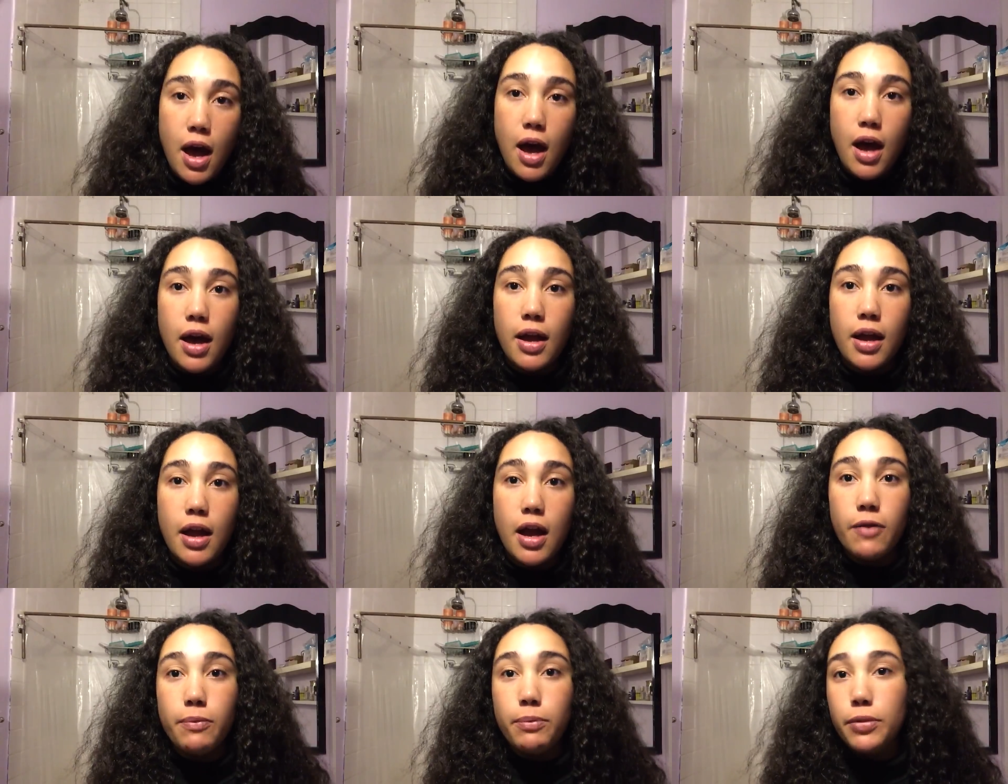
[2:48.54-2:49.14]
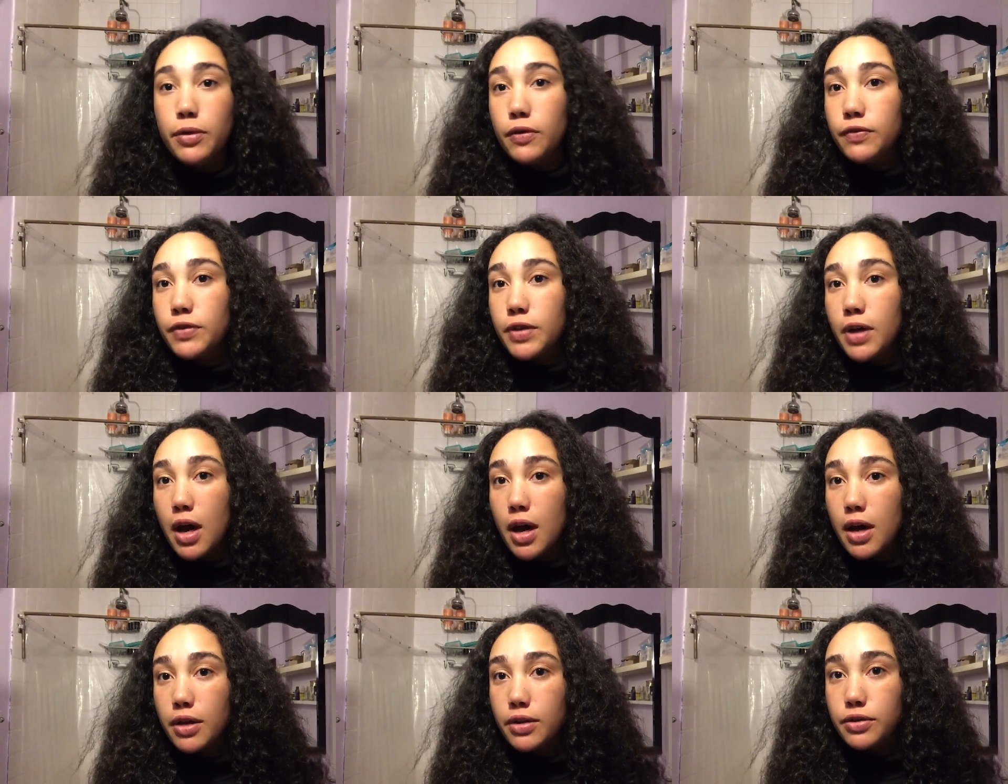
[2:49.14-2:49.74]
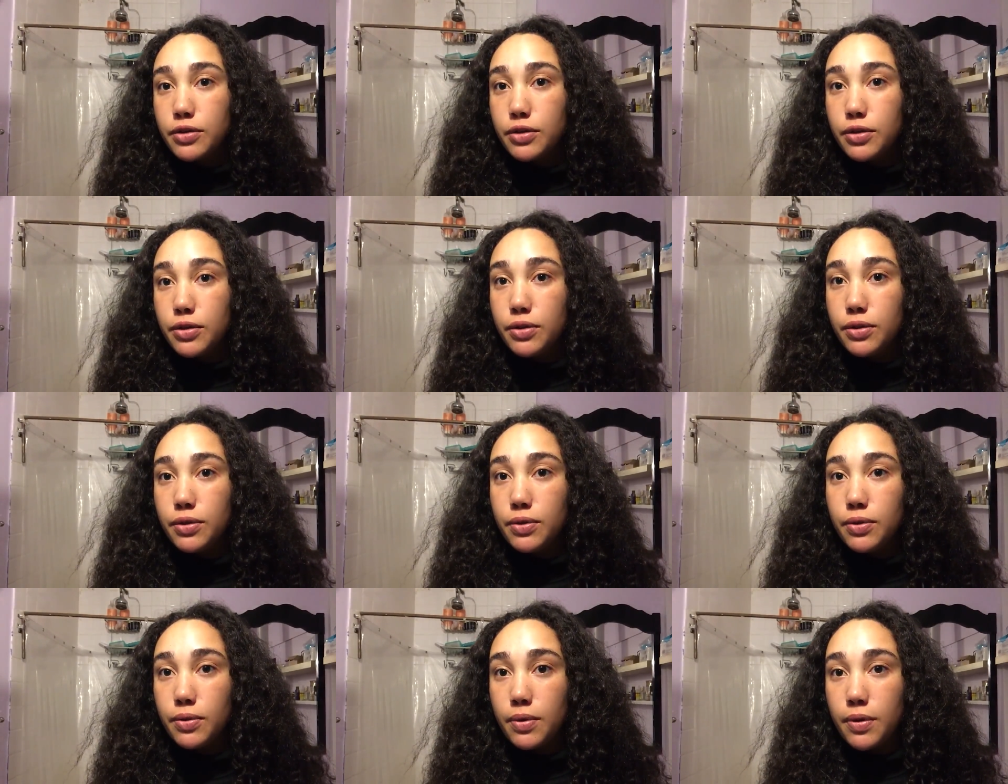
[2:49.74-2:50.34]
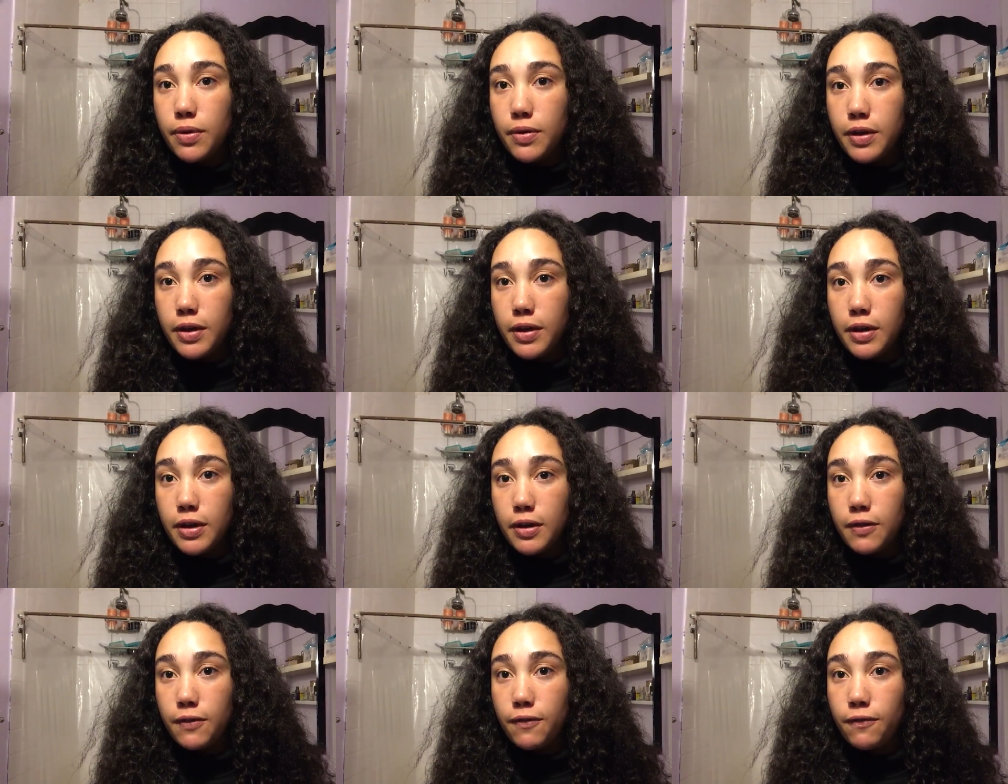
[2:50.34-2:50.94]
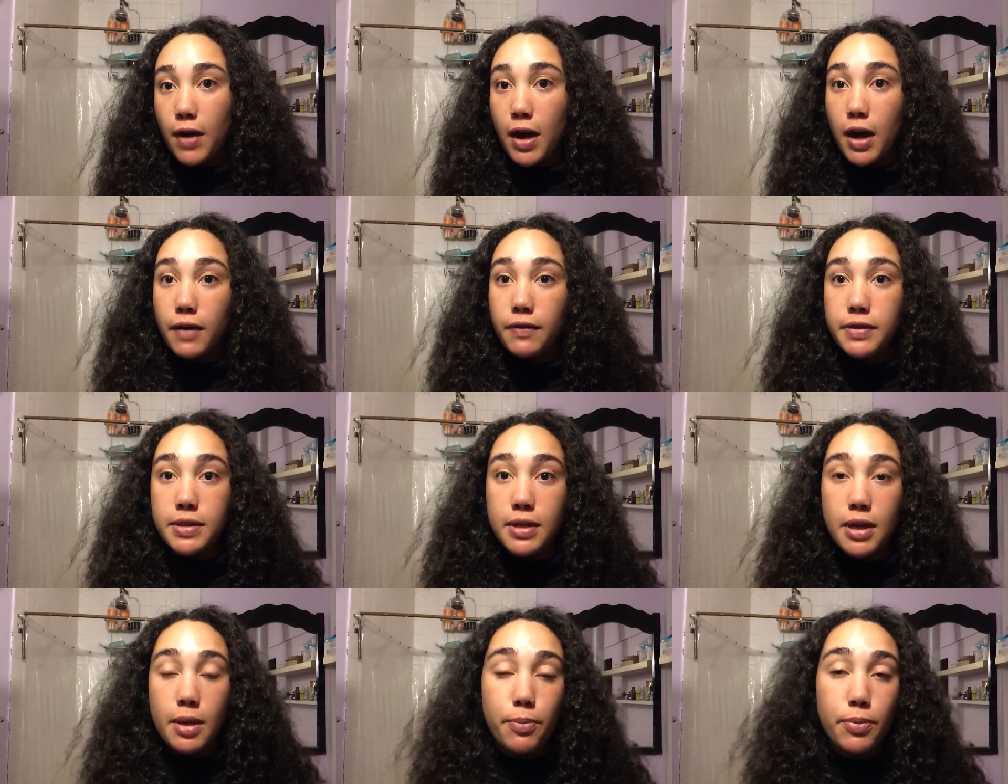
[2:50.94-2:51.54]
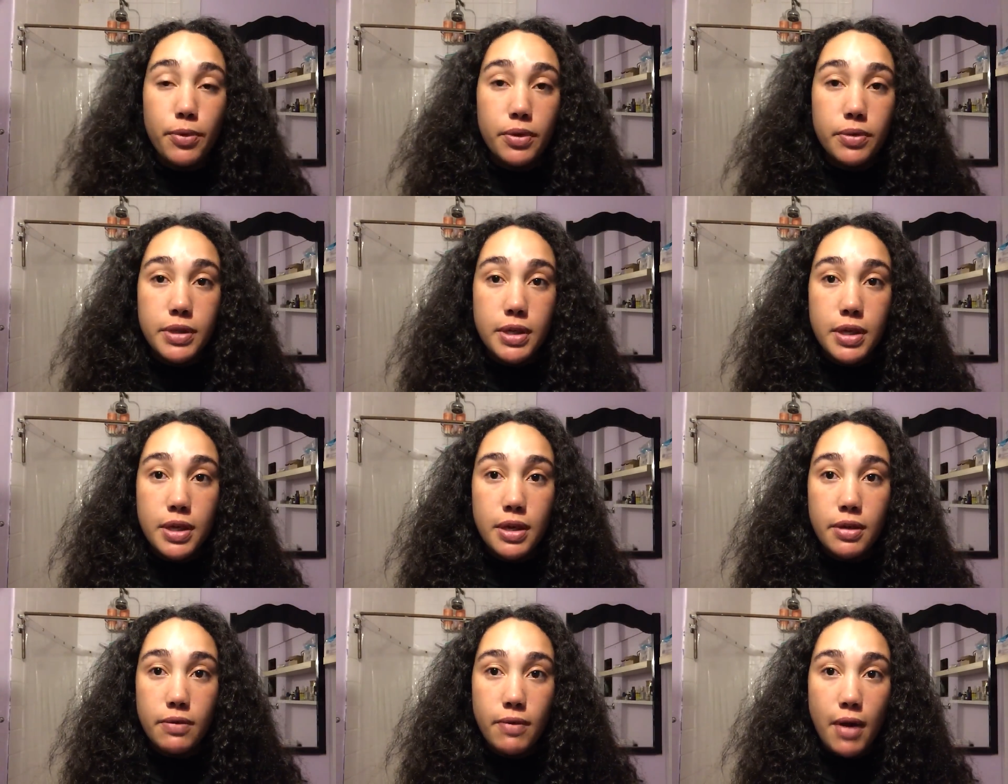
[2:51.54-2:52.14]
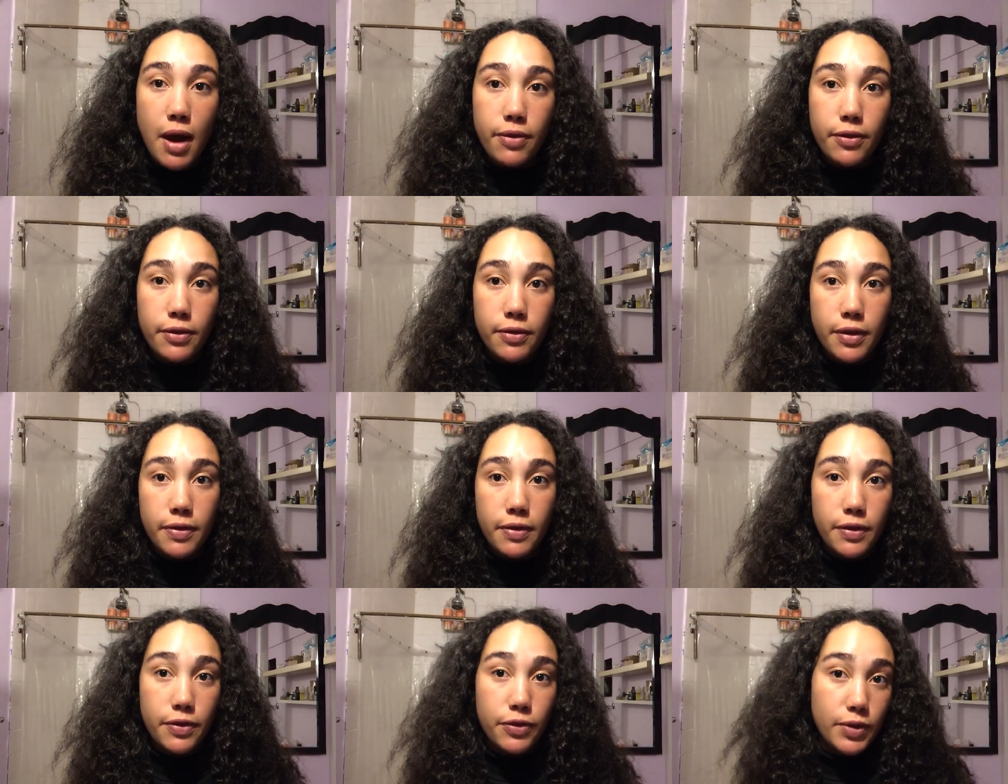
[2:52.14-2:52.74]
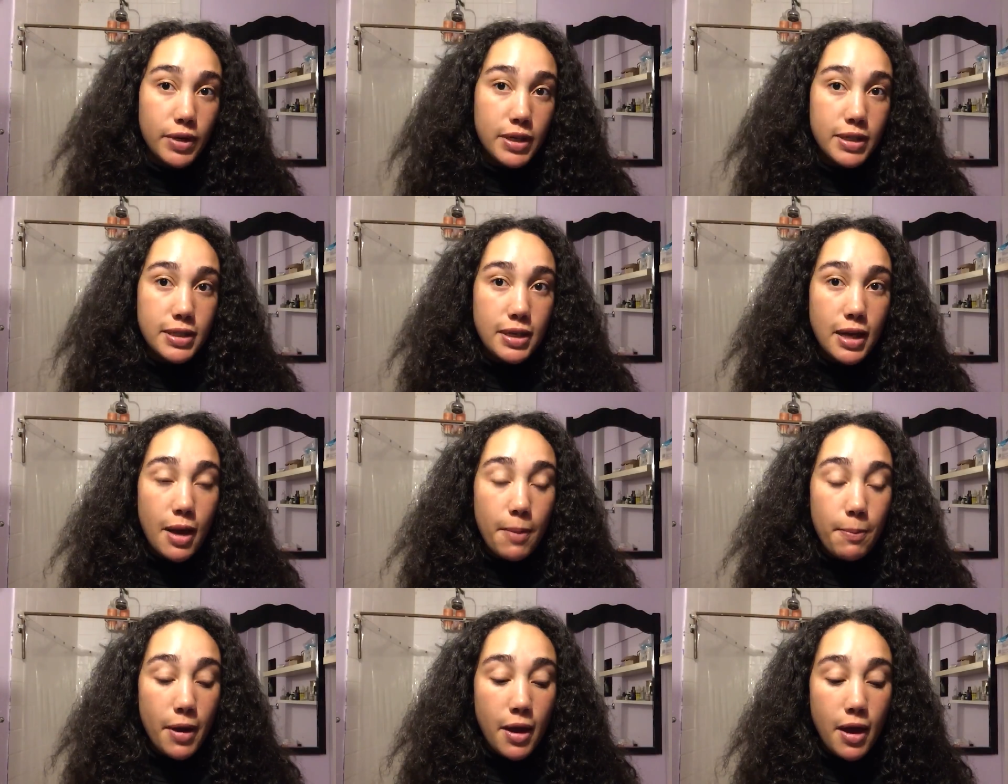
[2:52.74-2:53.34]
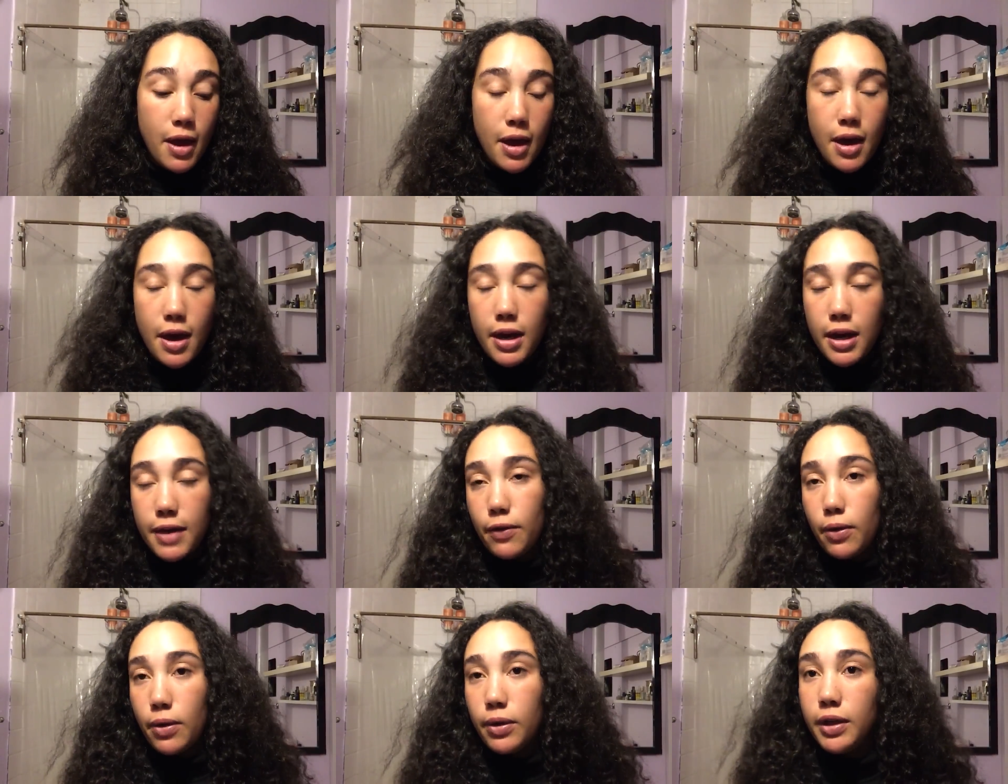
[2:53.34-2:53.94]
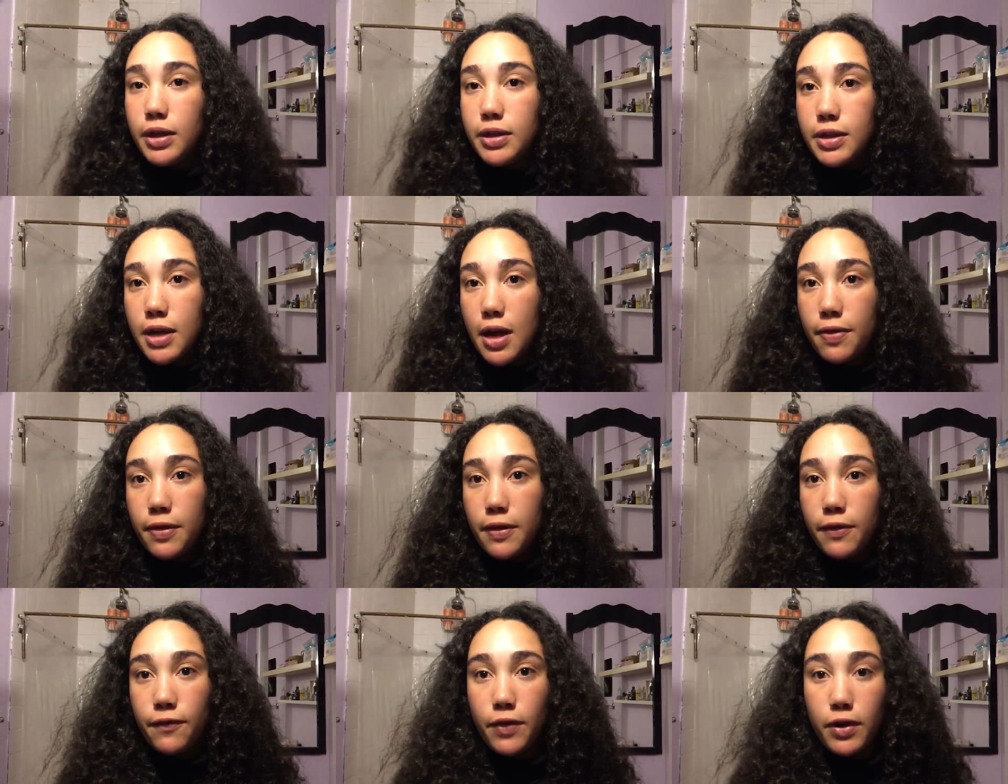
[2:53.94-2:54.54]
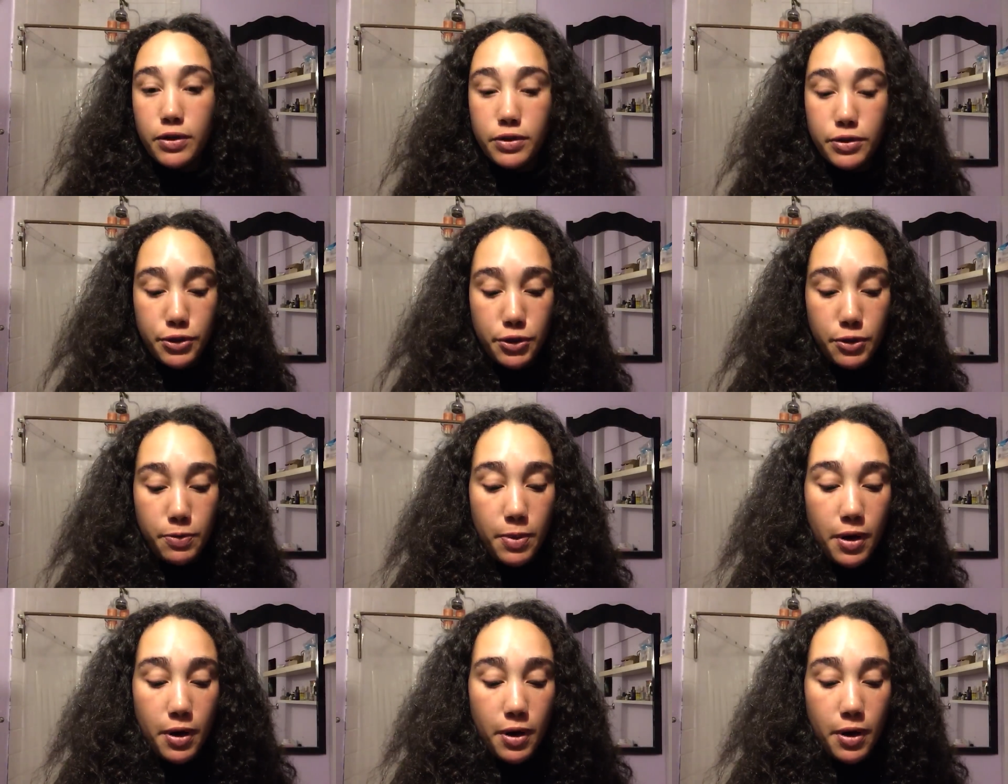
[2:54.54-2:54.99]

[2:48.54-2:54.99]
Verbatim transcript: I have moved on to the five-step routine rather than the three-step, and I've already done the first two